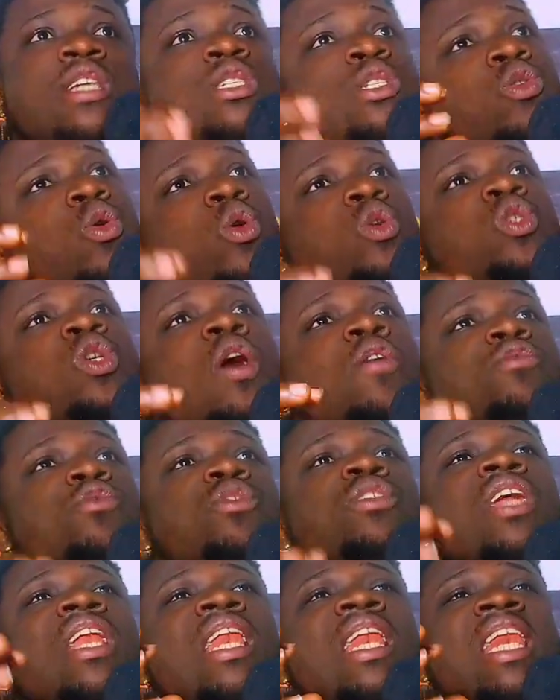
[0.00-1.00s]
So you have
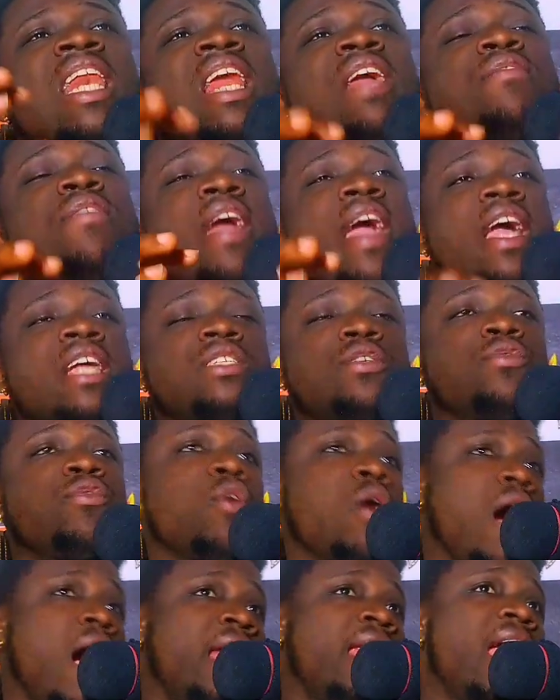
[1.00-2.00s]
to leave it
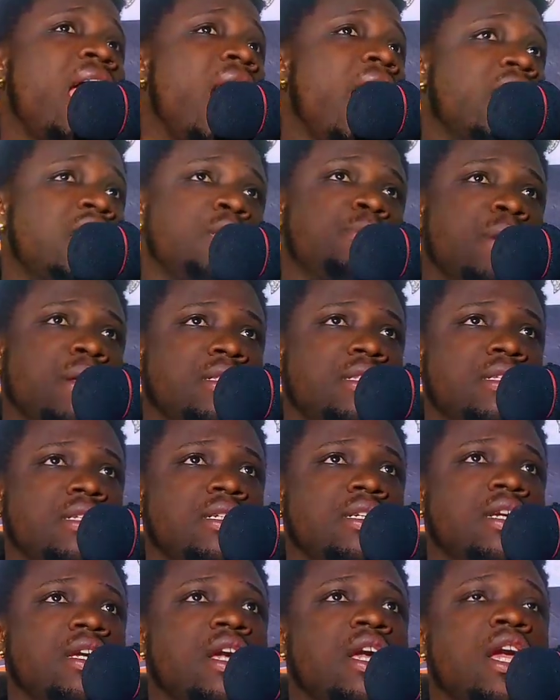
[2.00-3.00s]
for an expert.
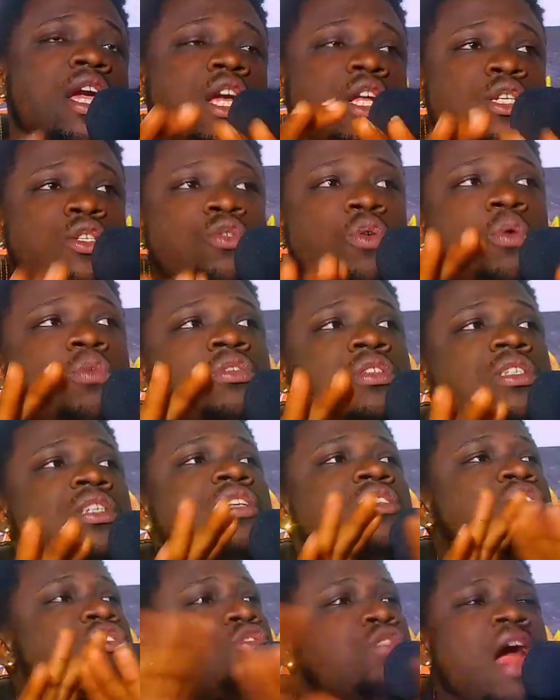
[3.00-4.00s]
Don't
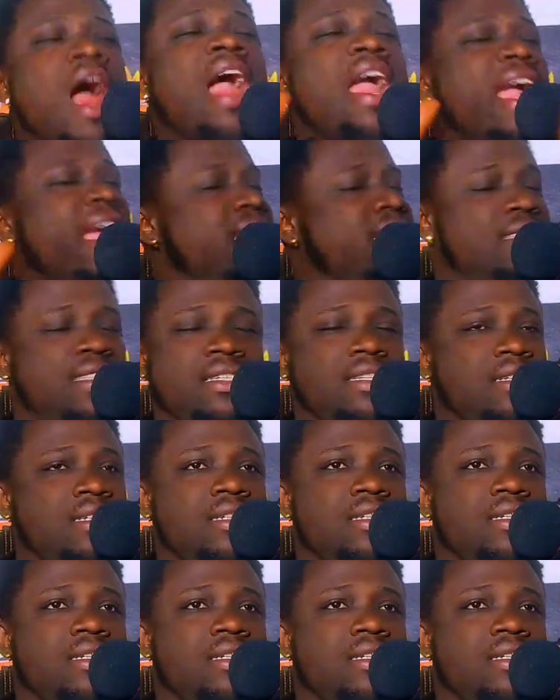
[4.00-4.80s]
try it.